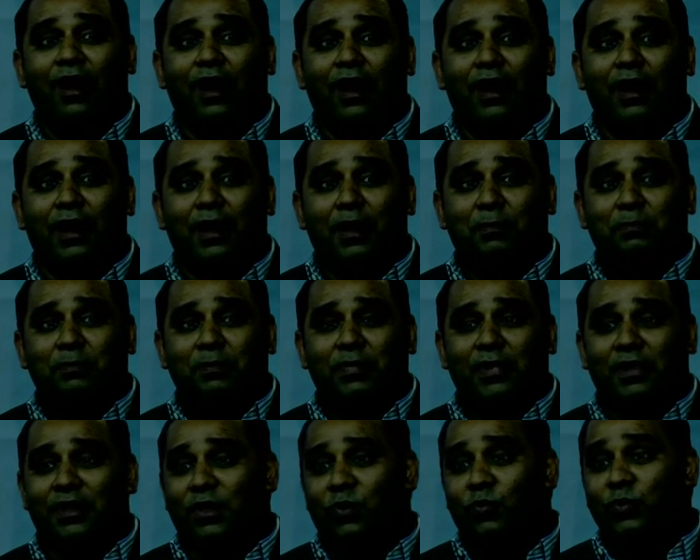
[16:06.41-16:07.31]

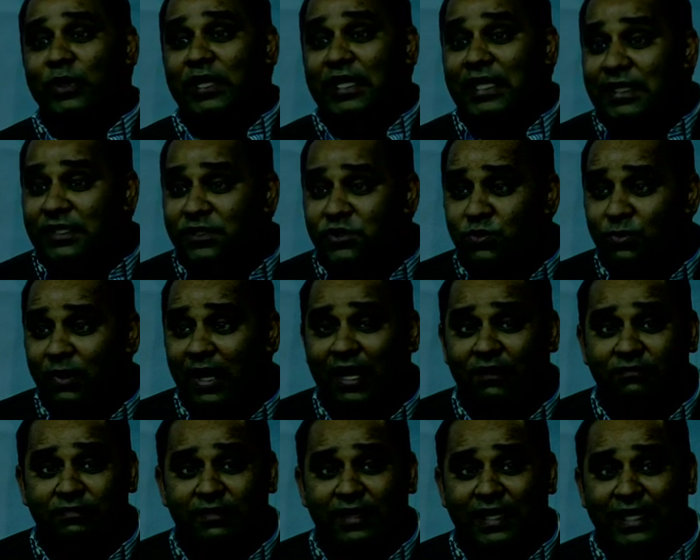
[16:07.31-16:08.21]
We need to
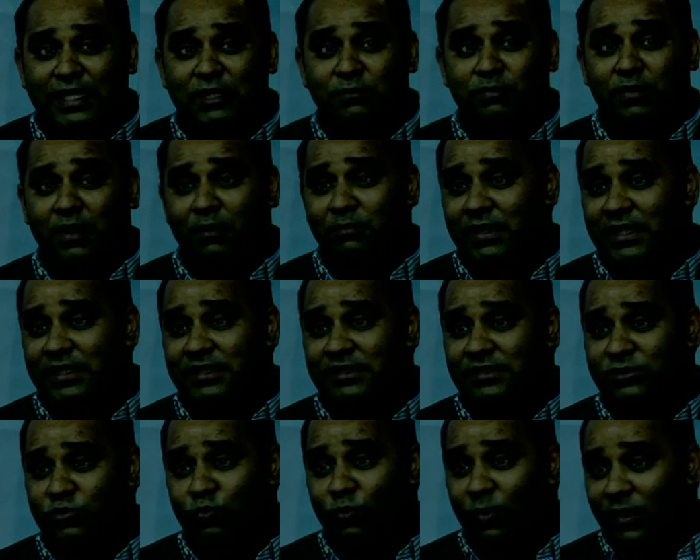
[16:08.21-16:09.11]
have clean public
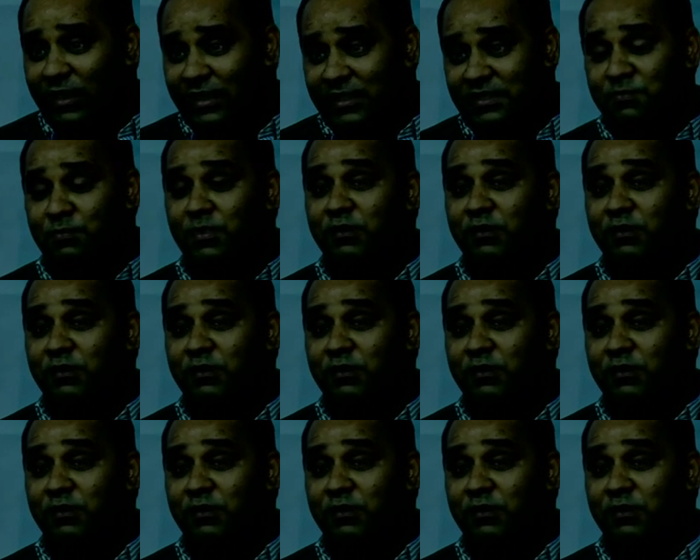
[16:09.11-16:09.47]
toilets.